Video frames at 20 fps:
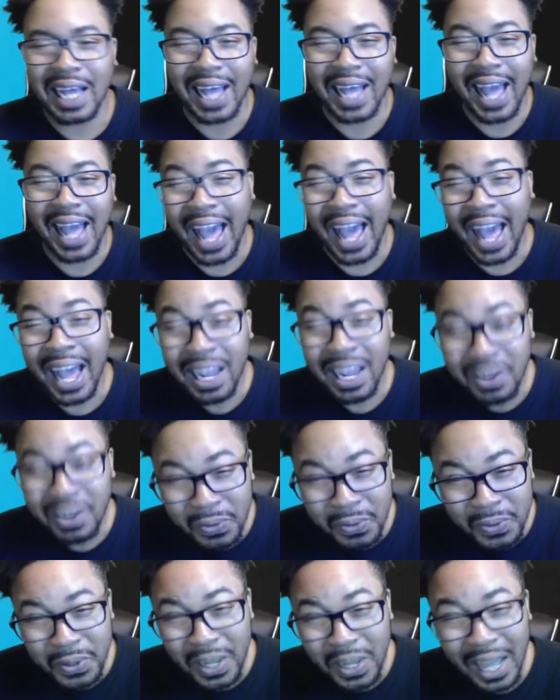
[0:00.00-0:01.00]
I
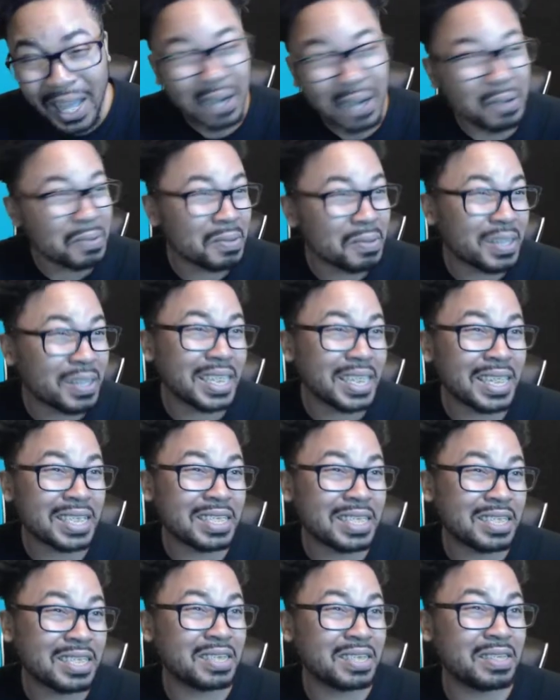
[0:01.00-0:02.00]
don't think
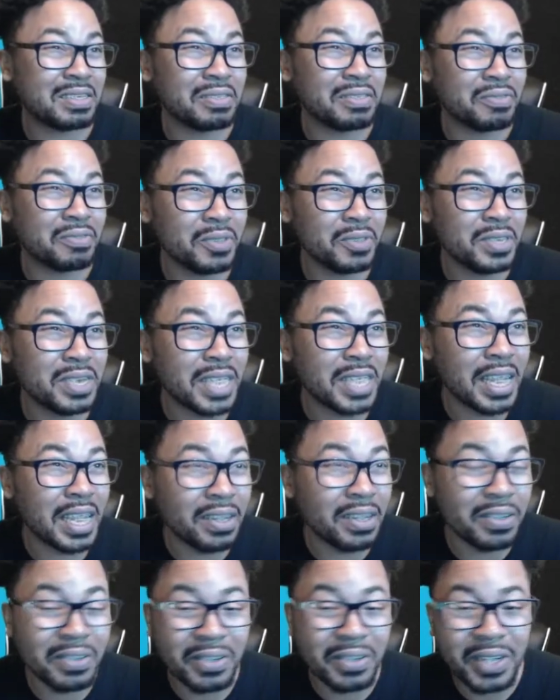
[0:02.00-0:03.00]
it's for
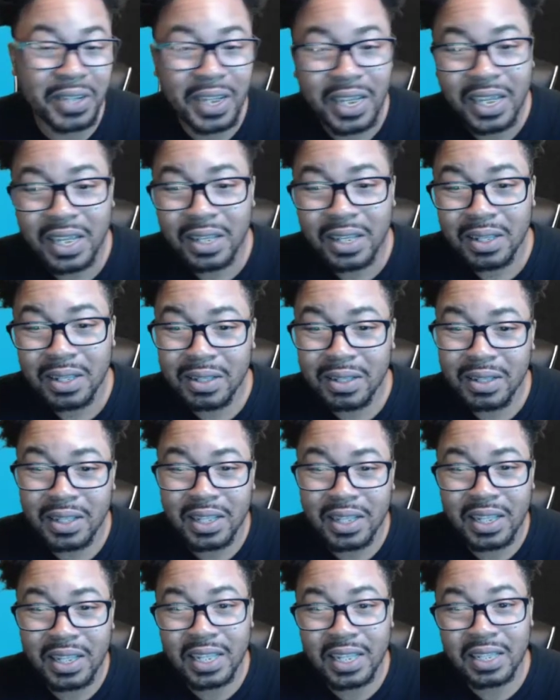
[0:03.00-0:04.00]
standard.
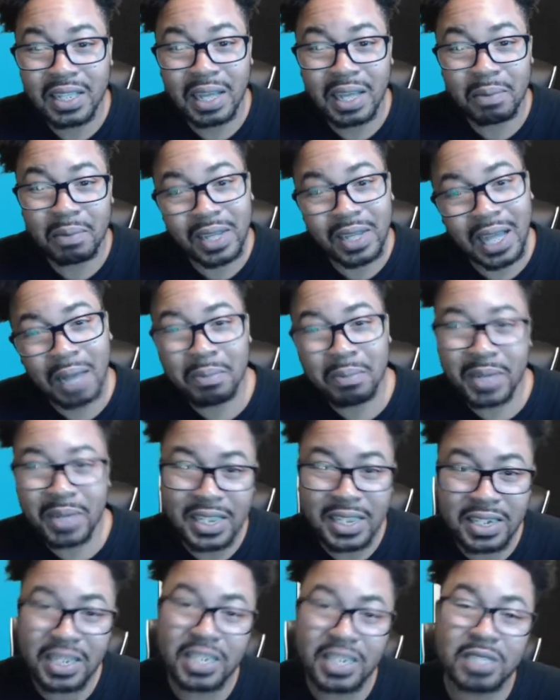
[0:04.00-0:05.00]
I'm
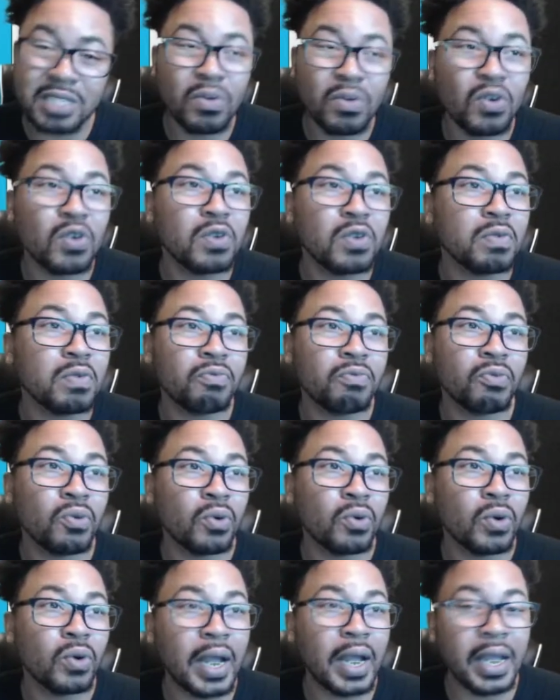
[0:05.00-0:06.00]
guessing it's more
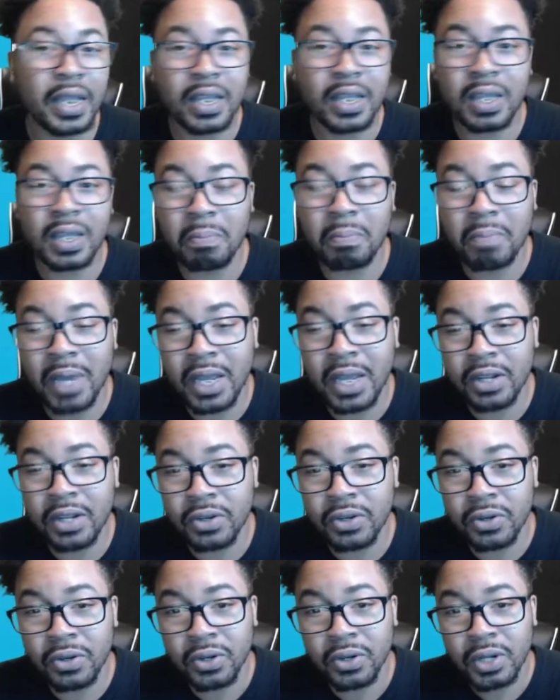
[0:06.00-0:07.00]
for a
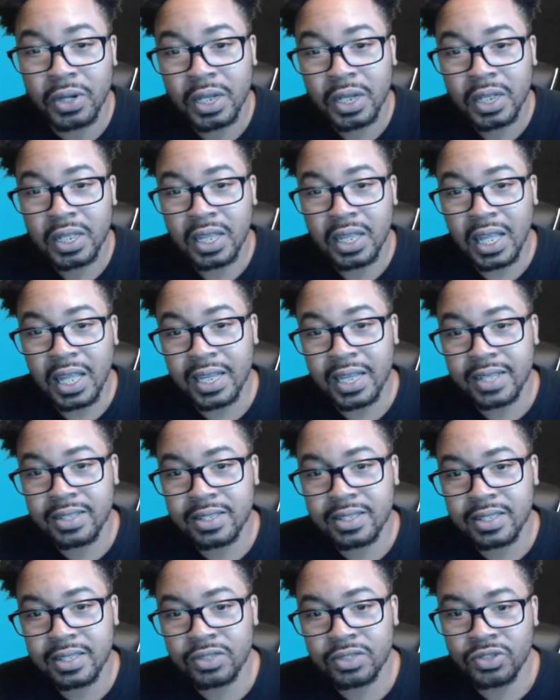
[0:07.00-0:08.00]
commander like
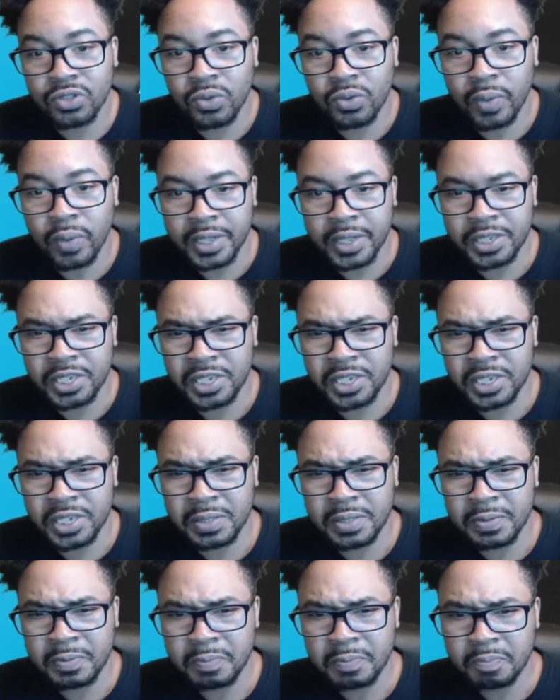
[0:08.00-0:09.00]

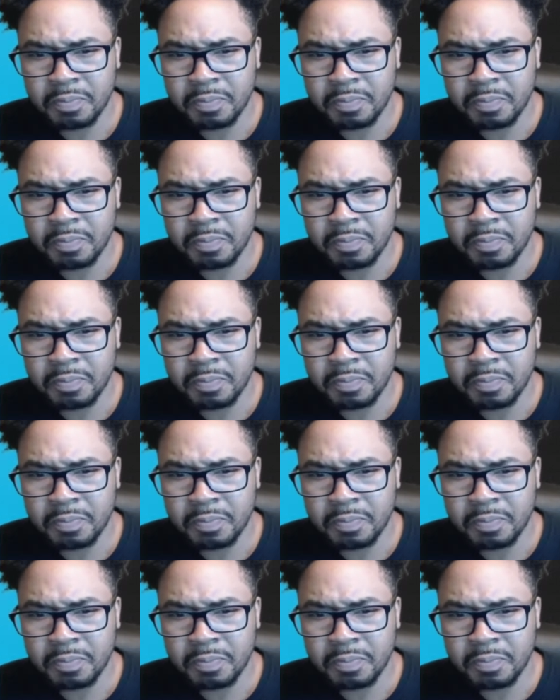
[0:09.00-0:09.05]
situation.